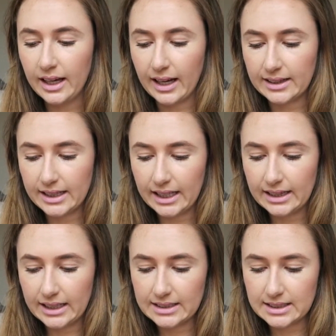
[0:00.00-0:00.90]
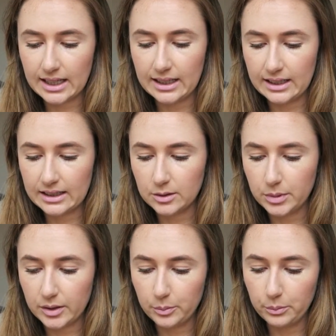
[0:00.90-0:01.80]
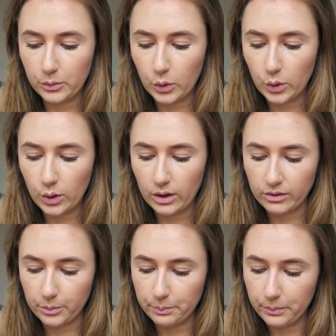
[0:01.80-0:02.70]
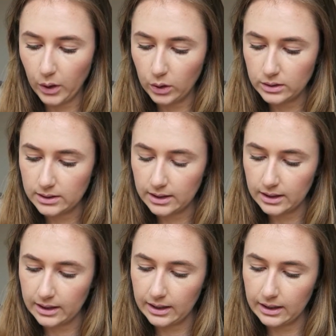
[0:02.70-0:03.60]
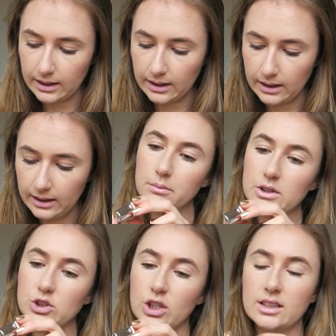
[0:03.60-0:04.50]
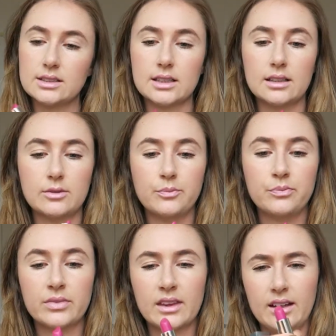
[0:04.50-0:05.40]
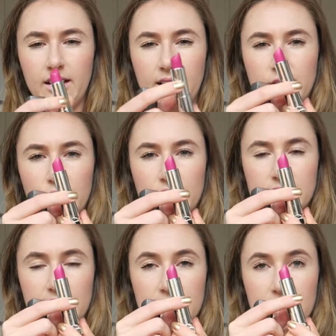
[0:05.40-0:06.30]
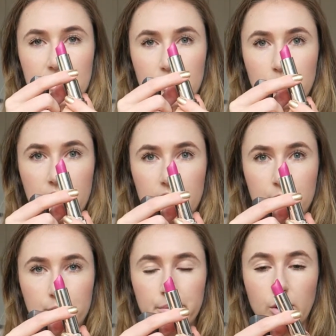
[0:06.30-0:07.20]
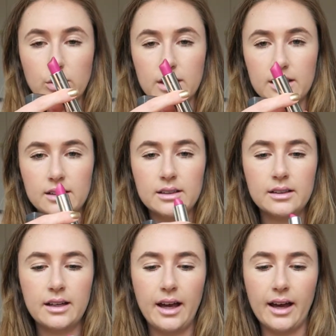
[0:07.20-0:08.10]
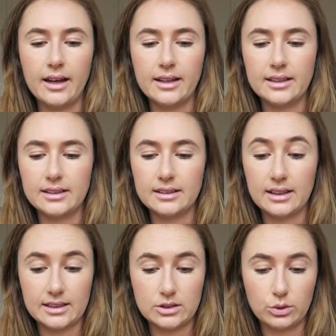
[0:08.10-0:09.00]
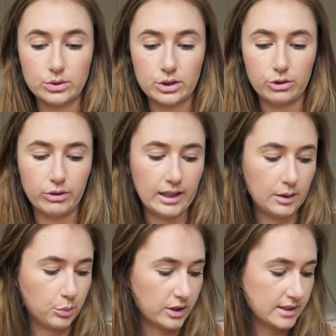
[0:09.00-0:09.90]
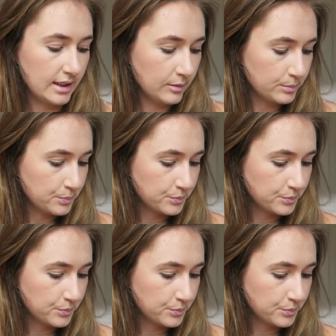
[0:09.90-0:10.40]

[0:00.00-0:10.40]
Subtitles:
And then there's a little bit more of a bolder color, magenta, and you can see it's a little bit bolder, and that's also really pretty.